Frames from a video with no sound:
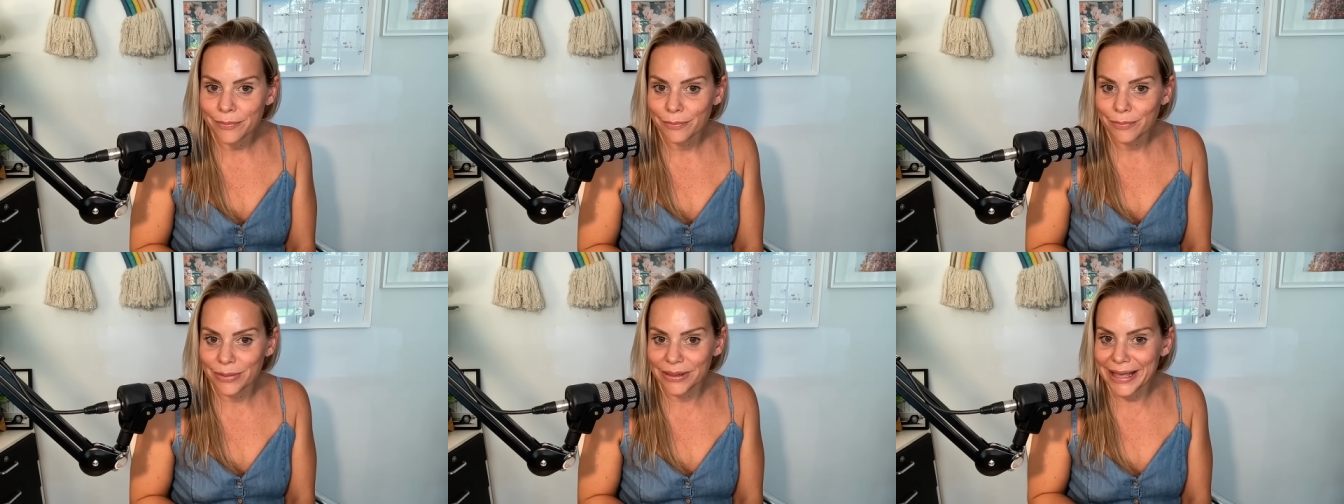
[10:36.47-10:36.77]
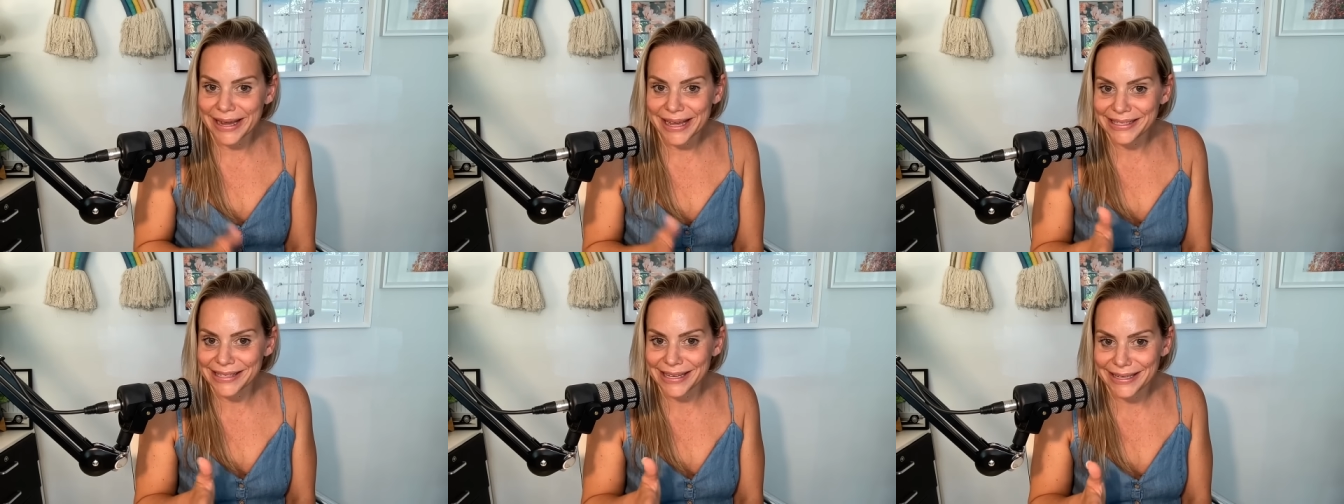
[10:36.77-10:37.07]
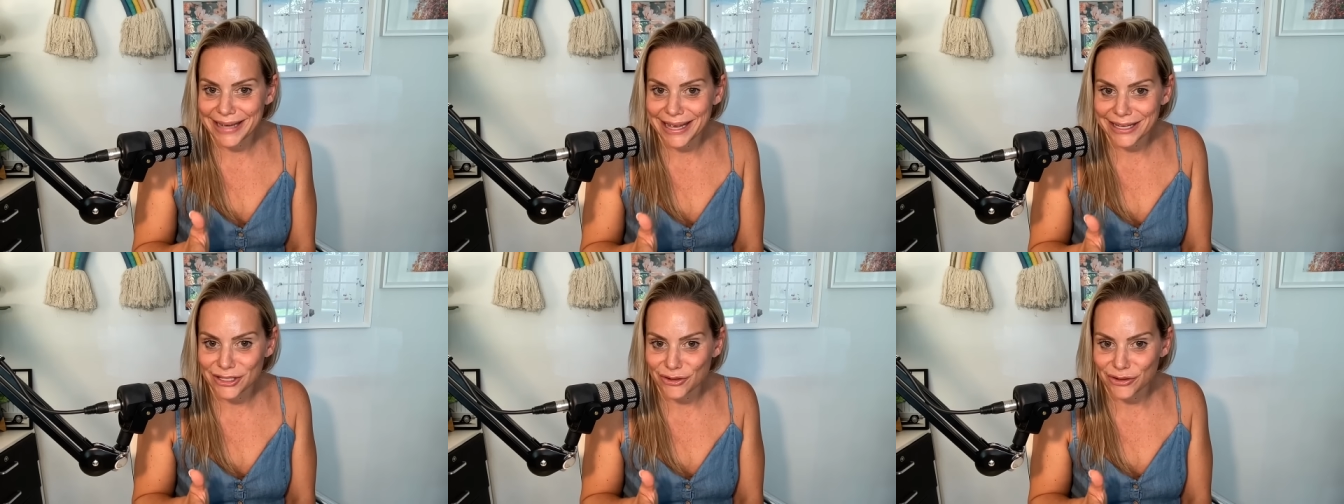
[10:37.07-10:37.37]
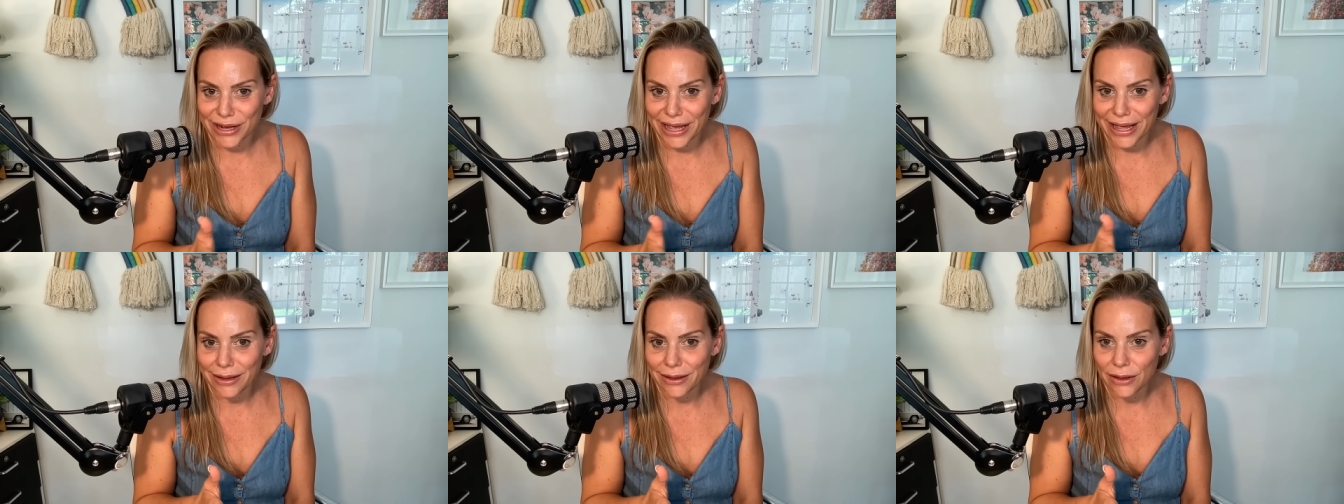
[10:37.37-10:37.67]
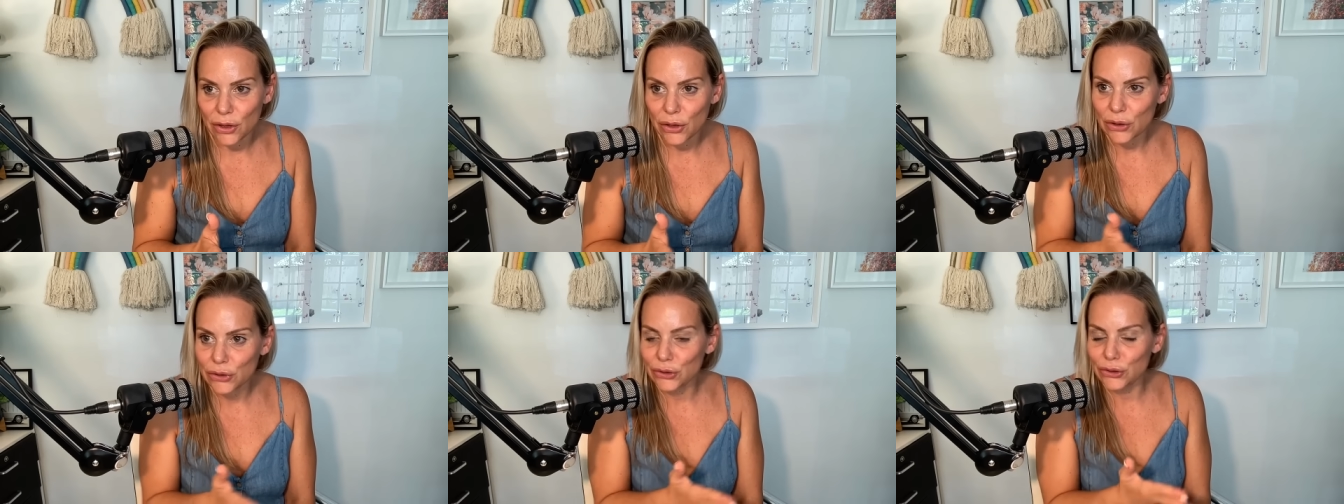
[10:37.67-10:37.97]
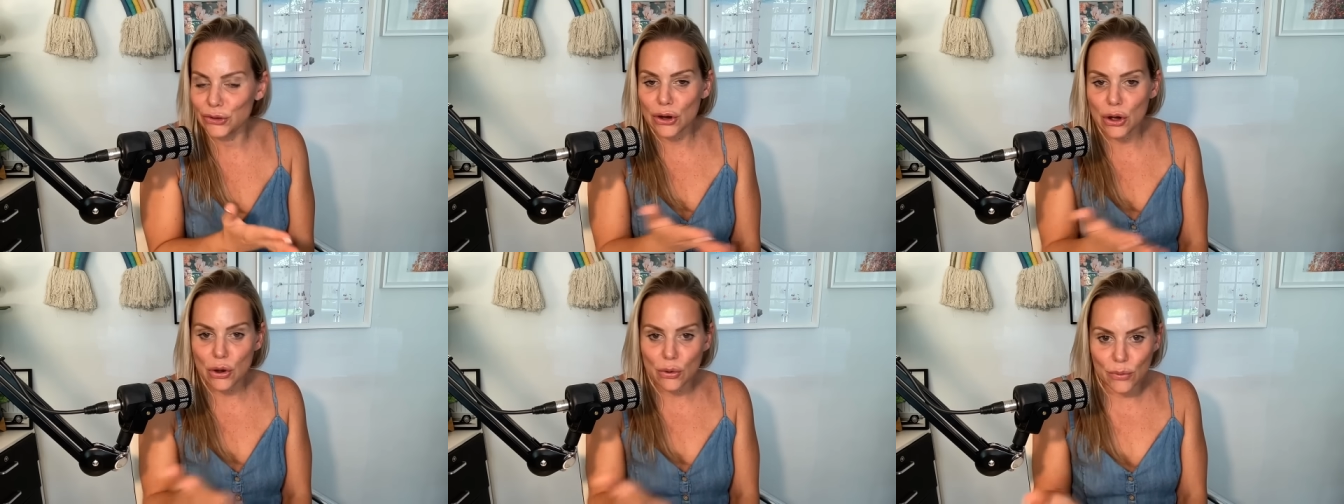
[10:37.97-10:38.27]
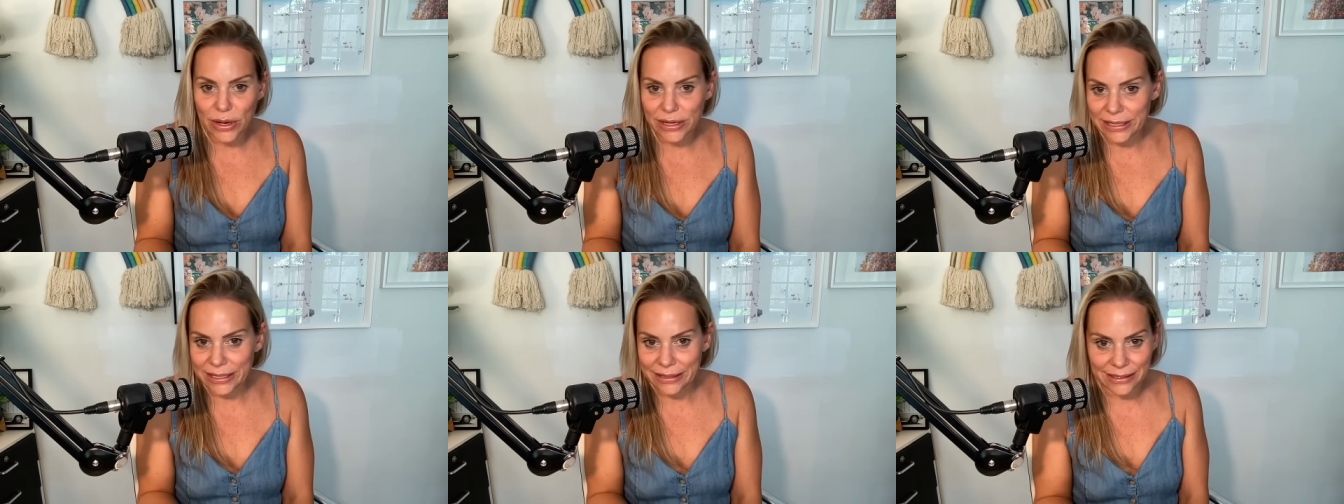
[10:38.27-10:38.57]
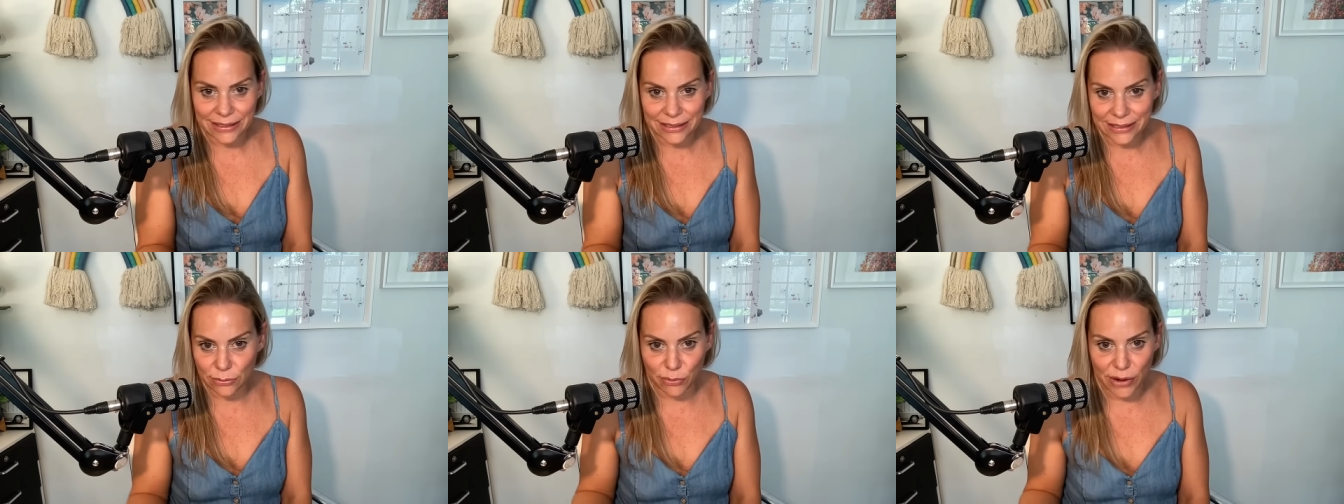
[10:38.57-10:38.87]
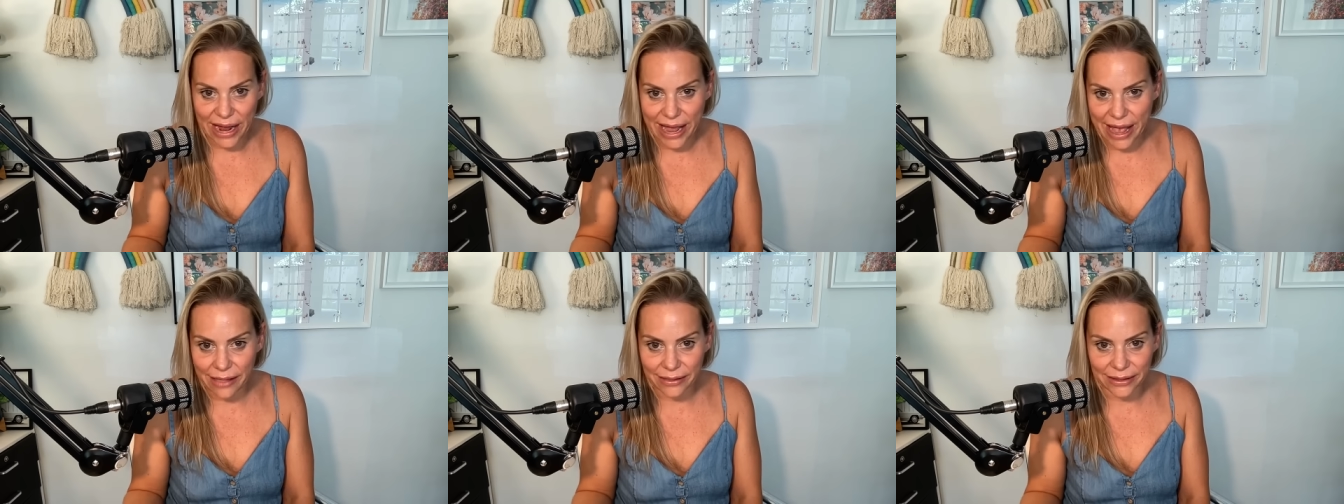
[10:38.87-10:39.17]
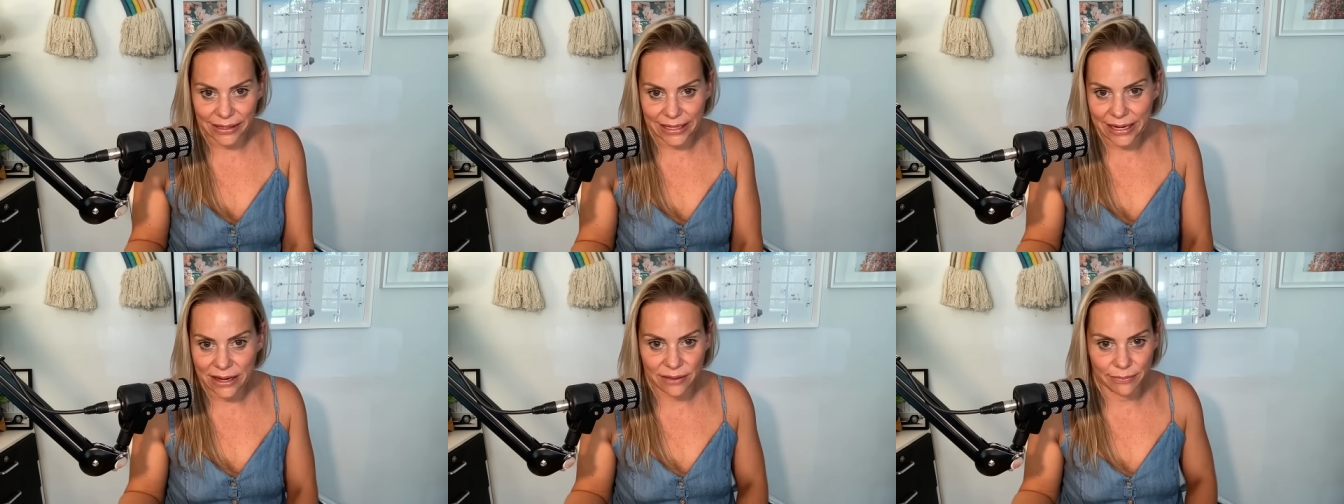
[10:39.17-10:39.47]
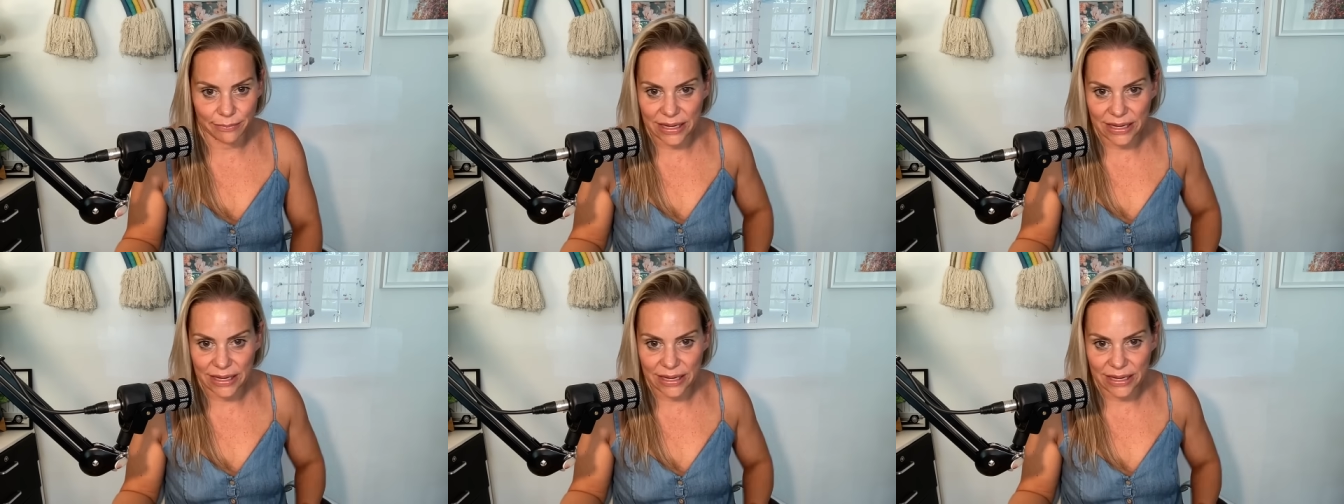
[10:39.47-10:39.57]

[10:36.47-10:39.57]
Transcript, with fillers: but like I said yesterday, no one in these reality